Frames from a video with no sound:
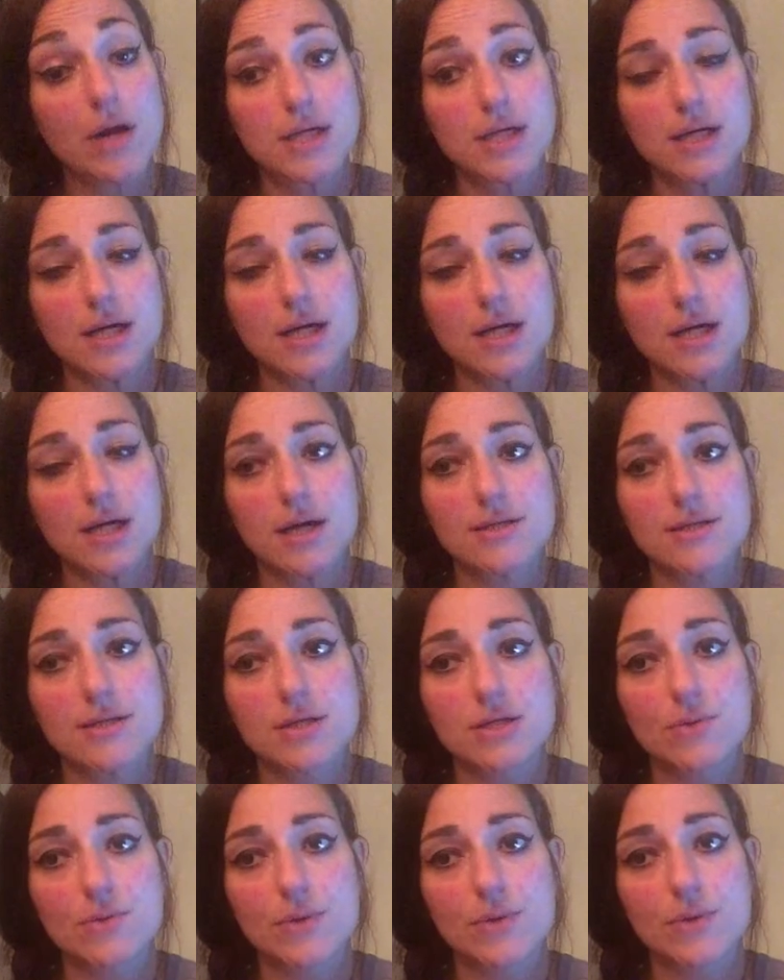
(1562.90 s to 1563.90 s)
So
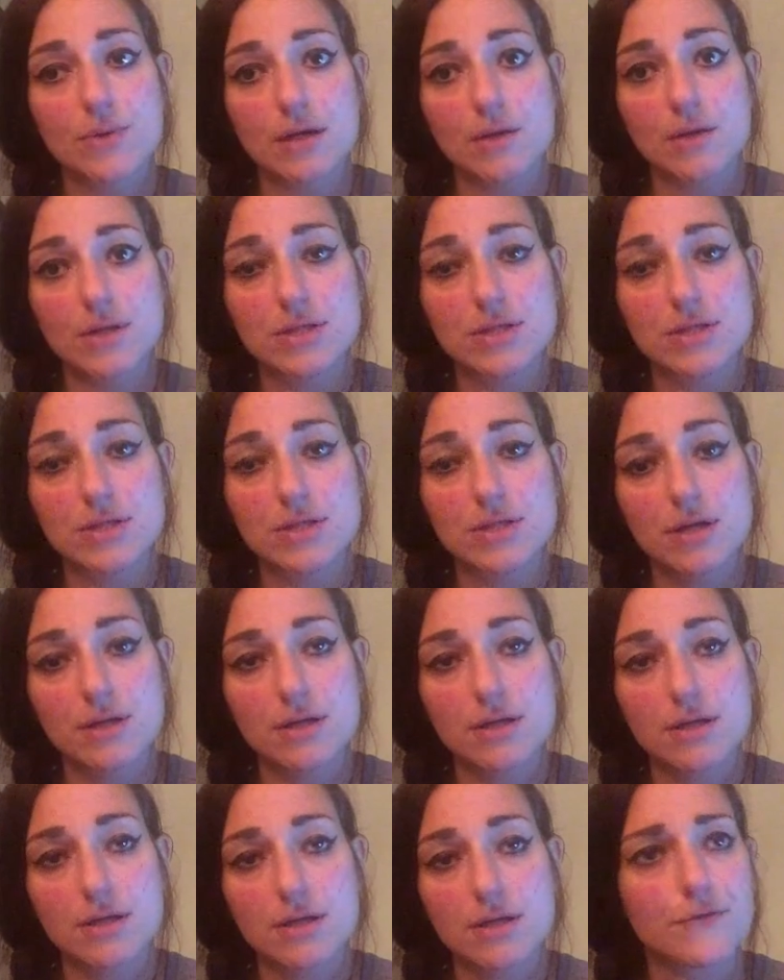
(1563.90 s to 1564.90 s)
we started a
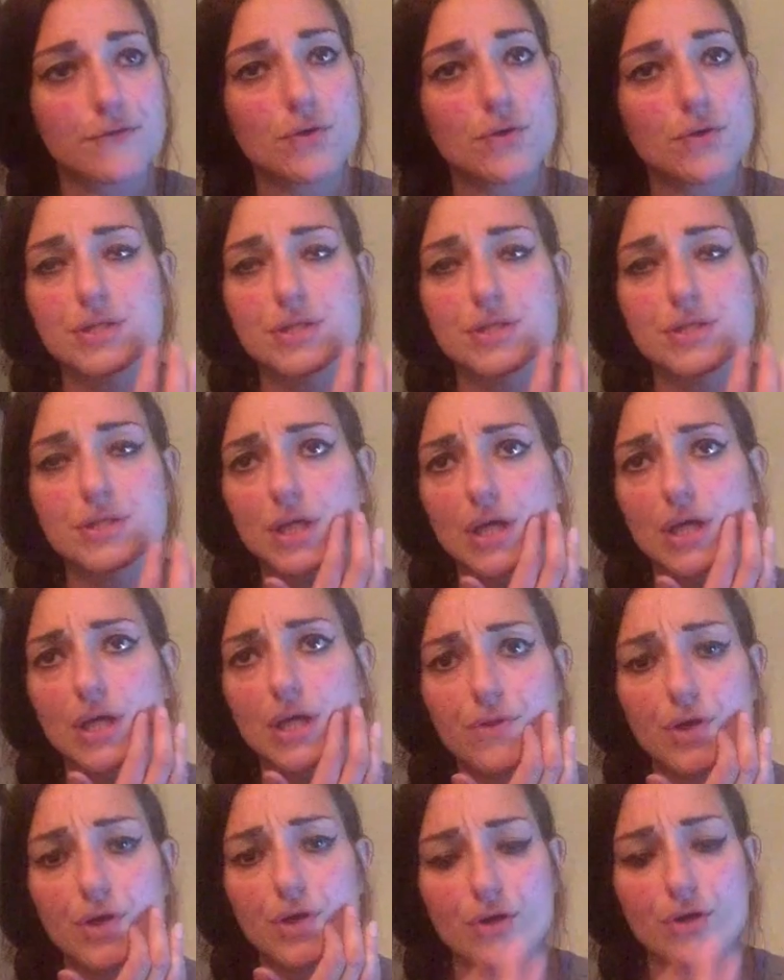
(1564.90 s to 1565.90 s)
few years ago, the
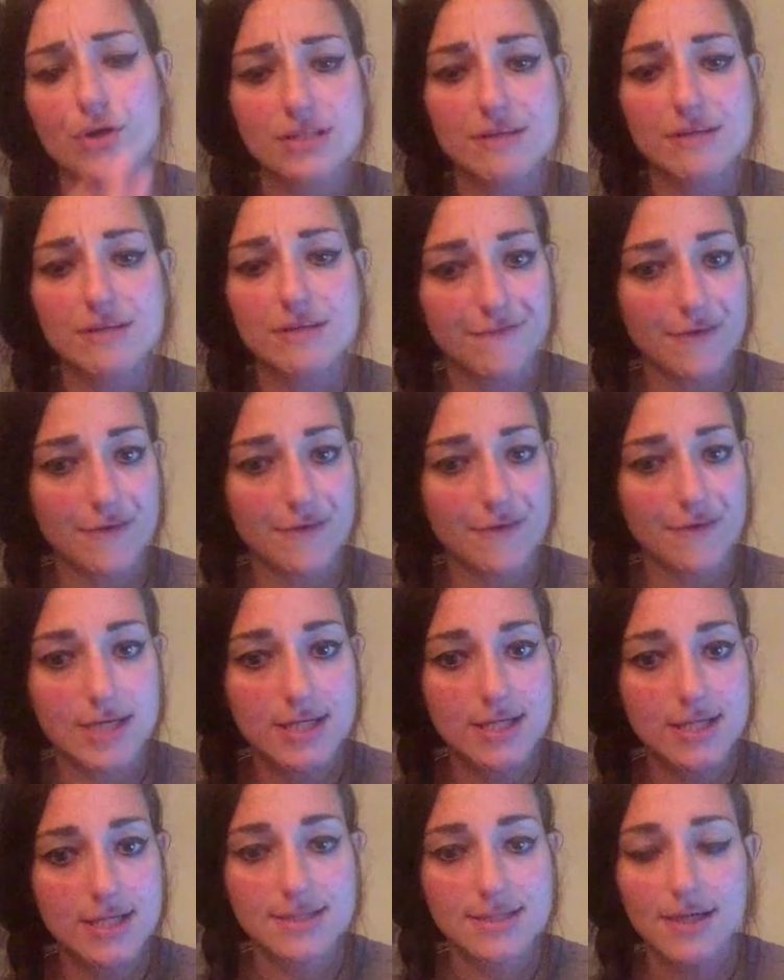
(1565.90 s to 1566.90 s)
Girls of the Finest
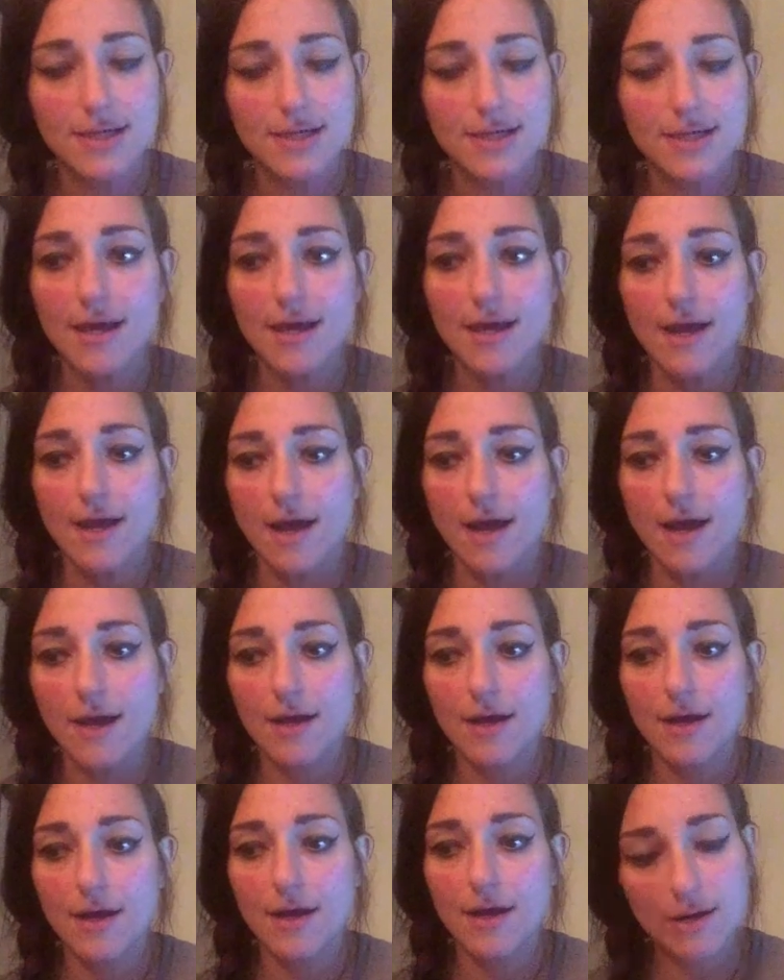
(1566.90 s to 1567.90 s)

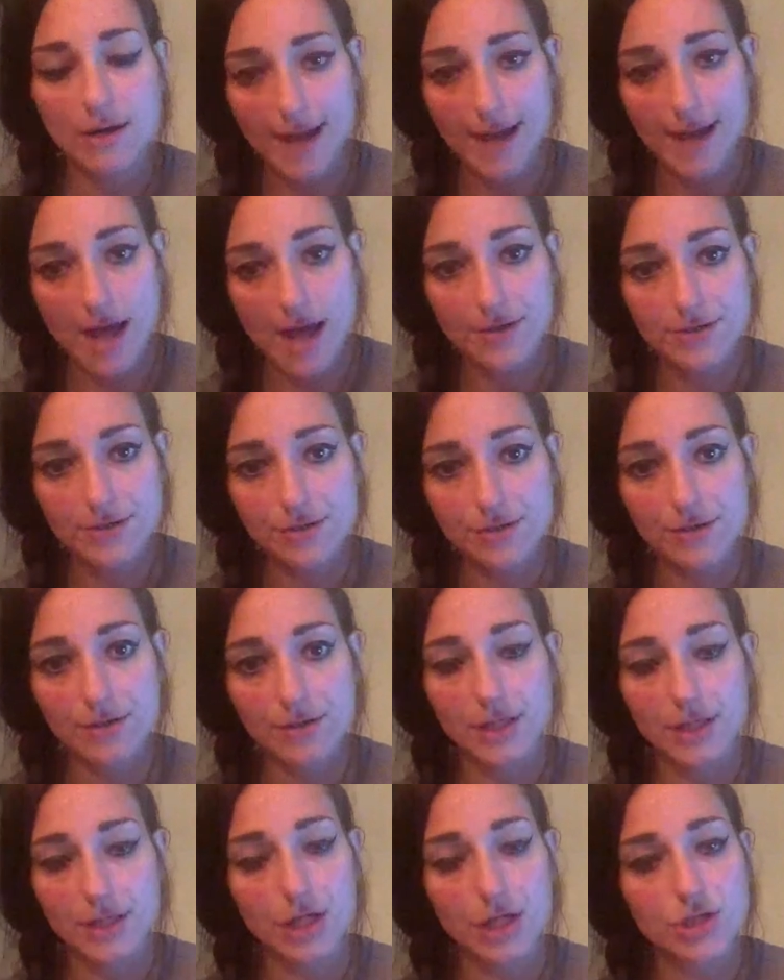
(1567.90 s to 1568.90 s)
calendar, and
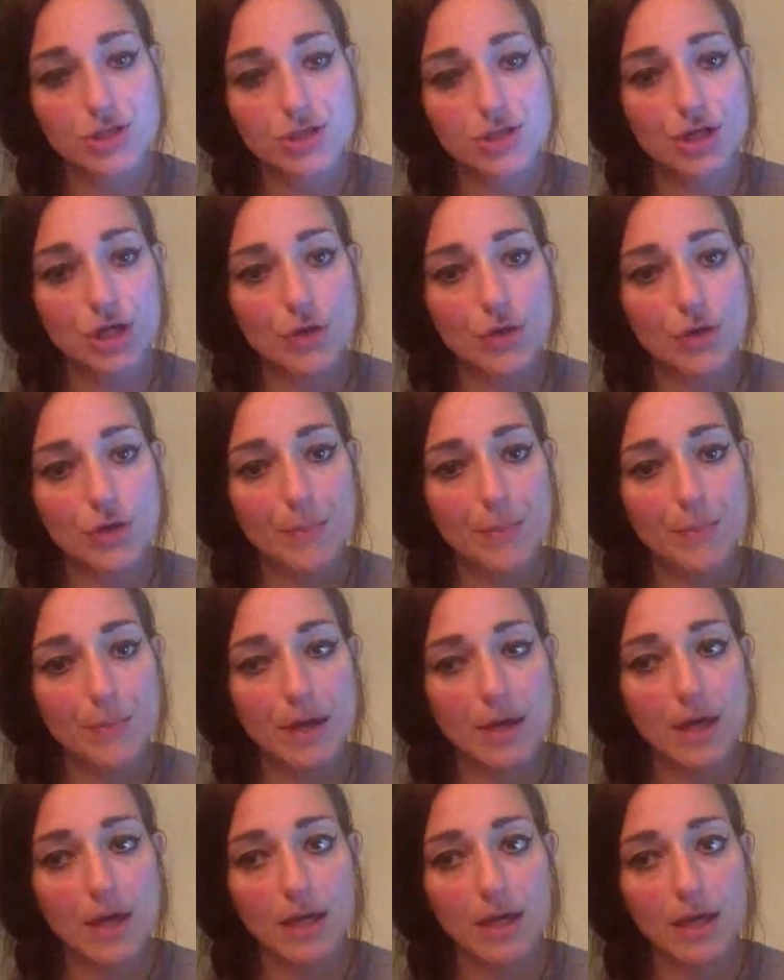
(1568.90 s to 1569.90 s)
each year we pick
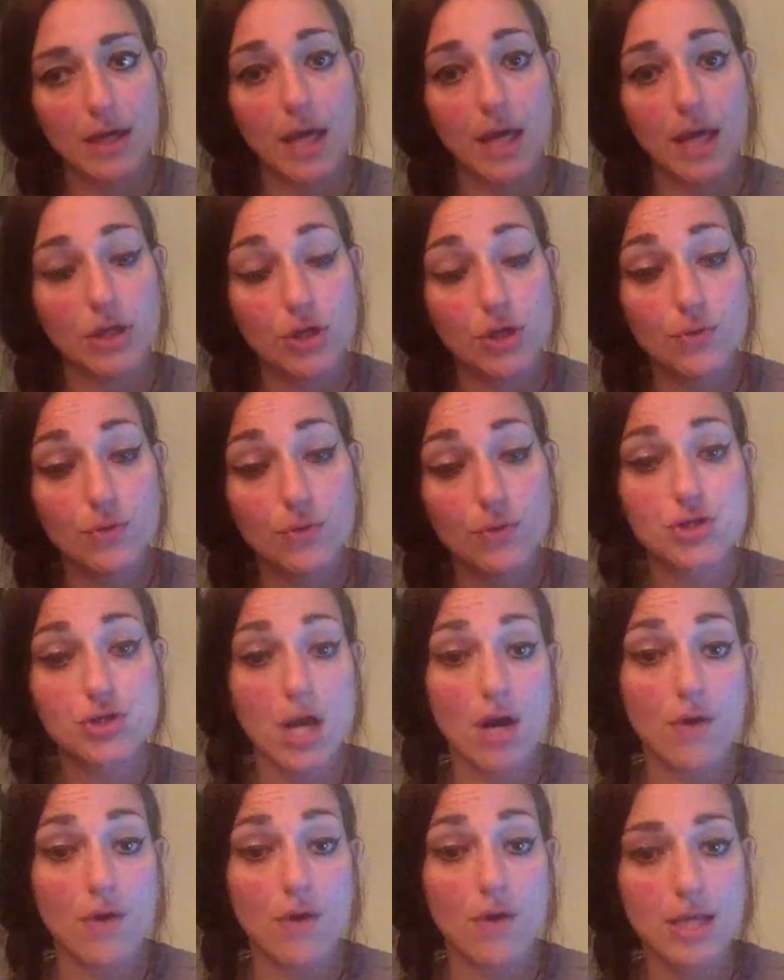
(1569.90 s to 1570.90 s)
a new
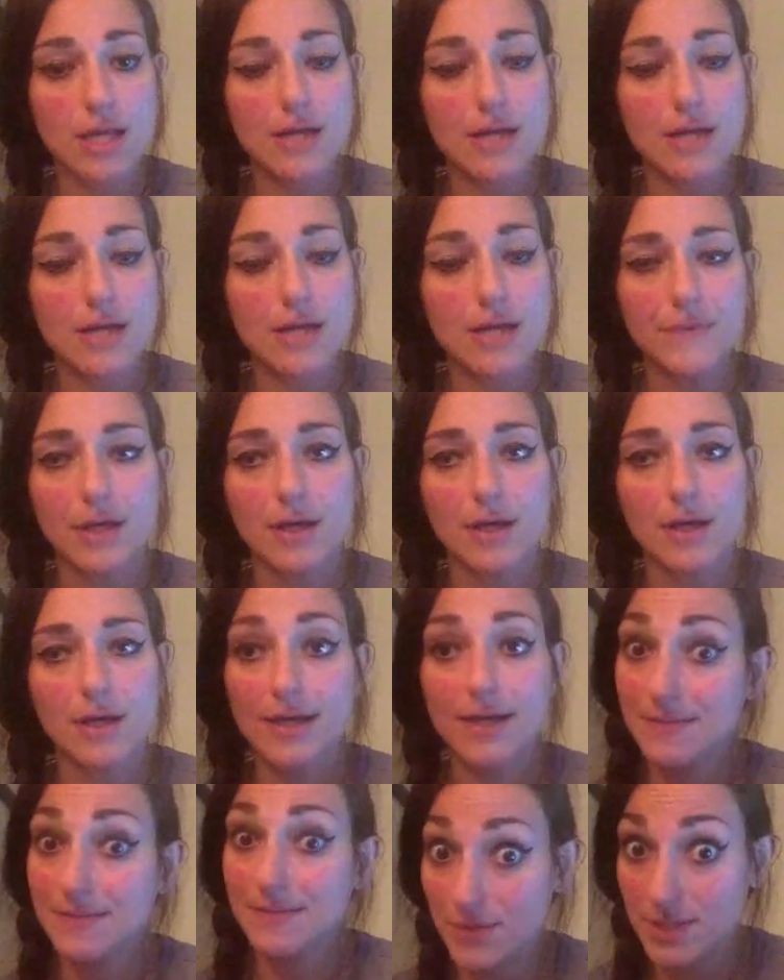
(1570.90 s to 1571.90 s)
charity, except for this
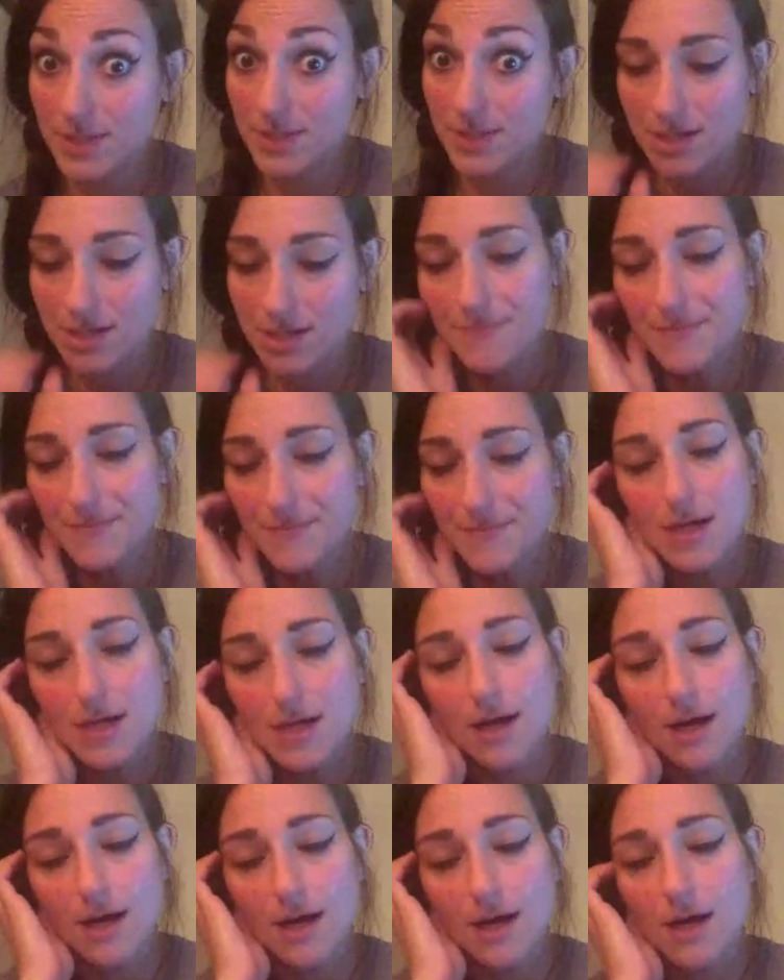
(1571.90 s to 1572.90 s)
year. We
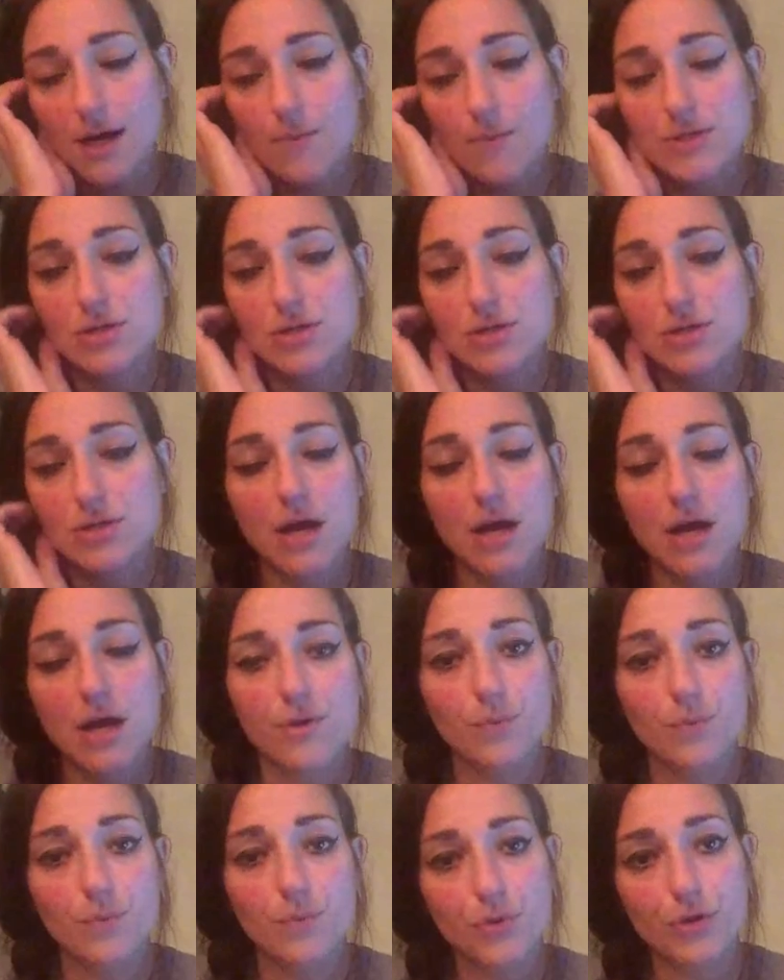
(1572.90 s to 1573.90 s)
started out with Wounded
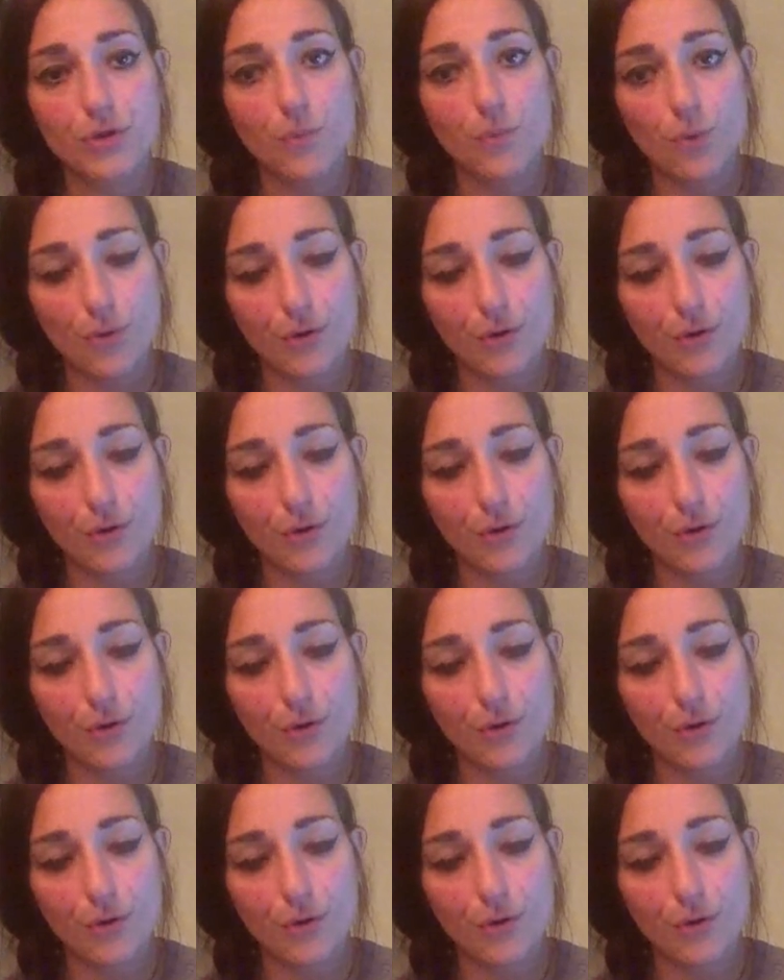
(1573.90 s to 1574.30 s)
Warrior,